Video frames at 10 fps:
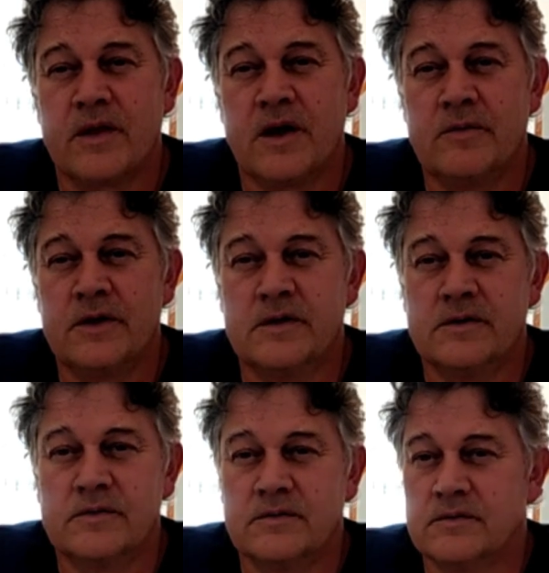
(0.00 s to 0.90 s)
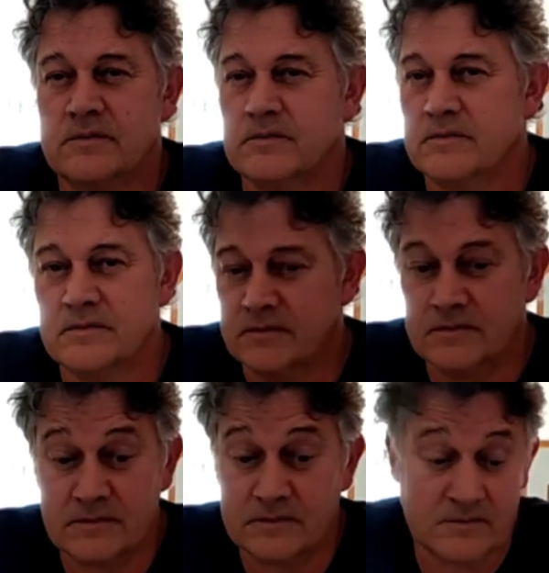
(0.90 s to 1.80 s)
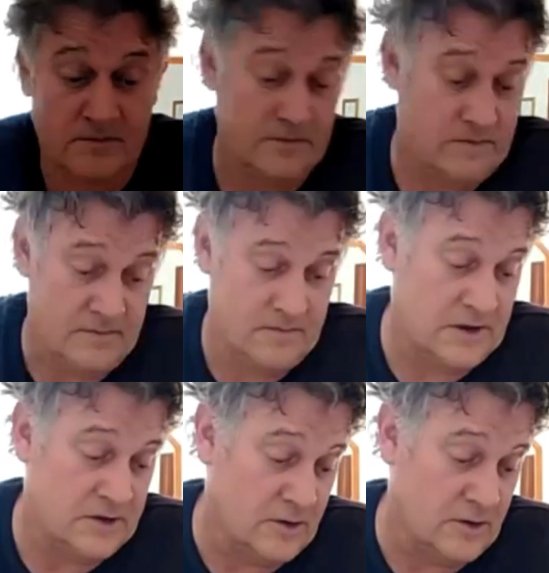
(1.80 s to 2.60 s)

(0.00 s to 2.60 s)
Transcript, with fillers: I mean, the